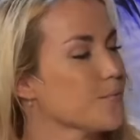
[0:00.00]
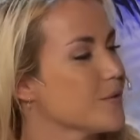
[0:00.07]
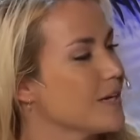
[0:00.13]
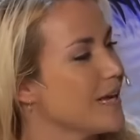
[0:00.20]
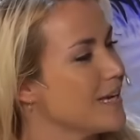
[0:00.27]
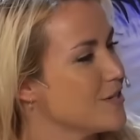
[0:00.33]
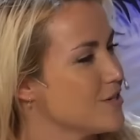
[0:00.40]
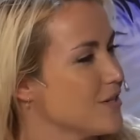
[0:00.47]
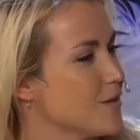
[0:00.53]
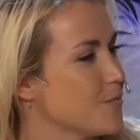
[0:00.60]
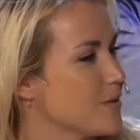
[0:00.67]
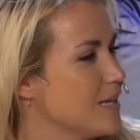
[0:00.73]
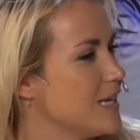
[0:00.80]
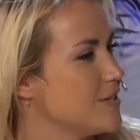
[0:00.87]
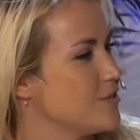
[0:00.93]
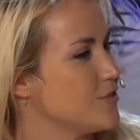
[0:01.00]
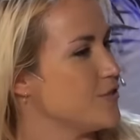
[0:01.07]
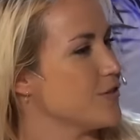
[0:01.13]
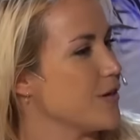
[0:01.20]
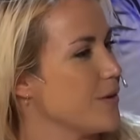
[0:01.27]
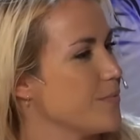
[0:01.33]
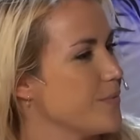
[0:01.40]
what age? At uh, what age did
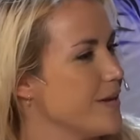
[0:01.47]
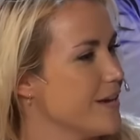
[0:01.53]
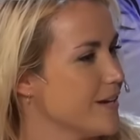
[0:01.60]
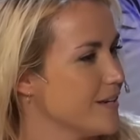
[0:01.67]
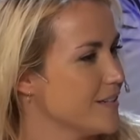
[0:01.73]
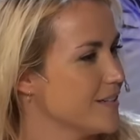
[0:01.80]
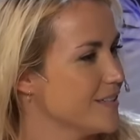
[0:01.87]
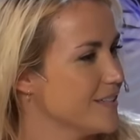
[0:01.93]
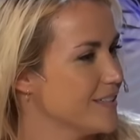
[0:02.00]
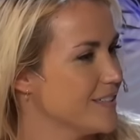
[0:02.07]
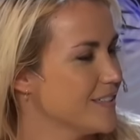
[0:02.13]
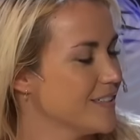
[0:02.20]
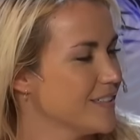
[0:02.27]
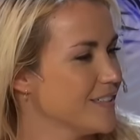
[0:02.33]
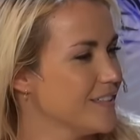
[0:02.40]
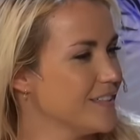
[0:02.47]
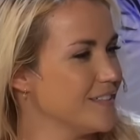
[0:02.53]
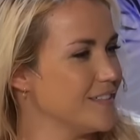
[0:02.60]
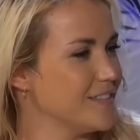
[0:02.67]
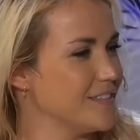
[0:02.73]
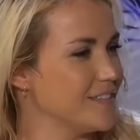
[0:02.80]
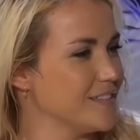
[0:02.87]
you come here?
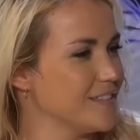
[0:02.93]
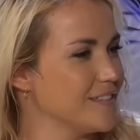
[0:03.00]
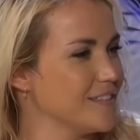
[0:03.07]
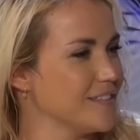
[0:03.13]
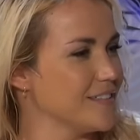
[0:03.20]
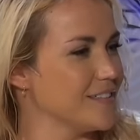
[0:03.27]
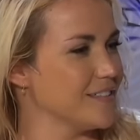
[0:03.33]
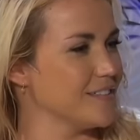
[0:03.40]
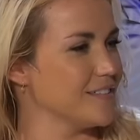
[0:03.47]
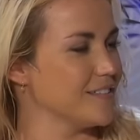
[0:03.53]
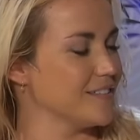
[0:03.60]
Um, I came here at